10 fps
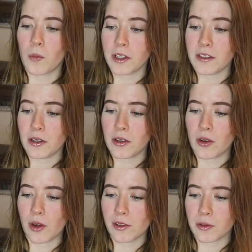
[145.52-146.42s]
What's your
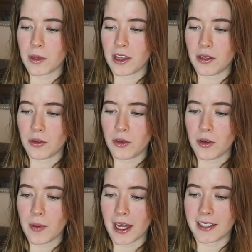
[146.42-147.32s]
goals with
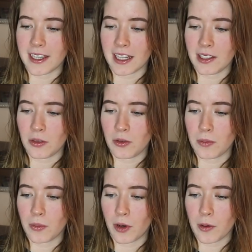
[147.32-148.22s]
YouTube and can you
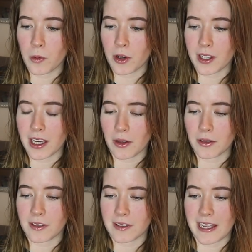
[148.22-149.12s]
do more
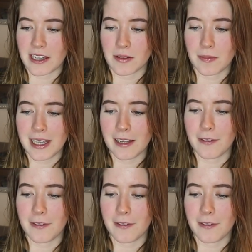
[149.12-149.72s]
workout/meal